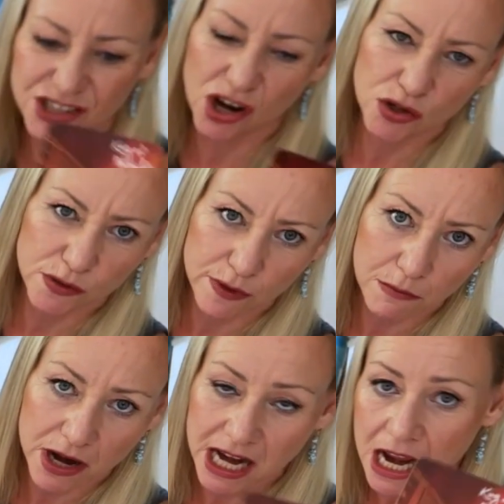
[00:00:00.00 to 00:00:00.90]
charge of the
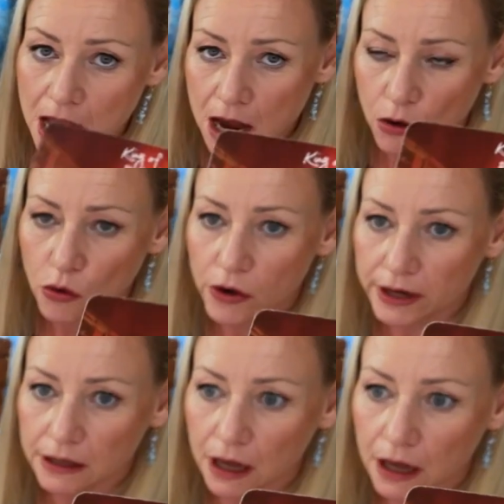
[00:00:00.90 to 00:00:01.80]
money, or
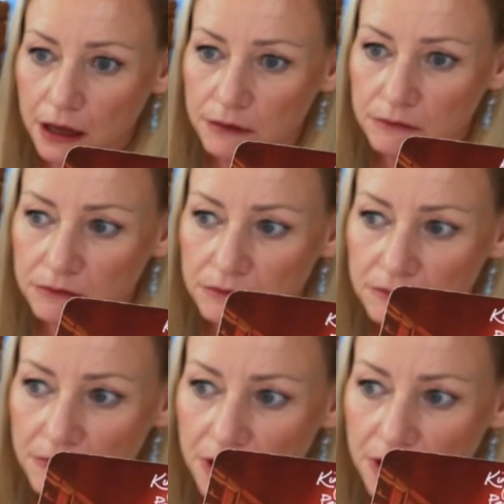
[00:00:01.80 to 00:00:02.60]
um,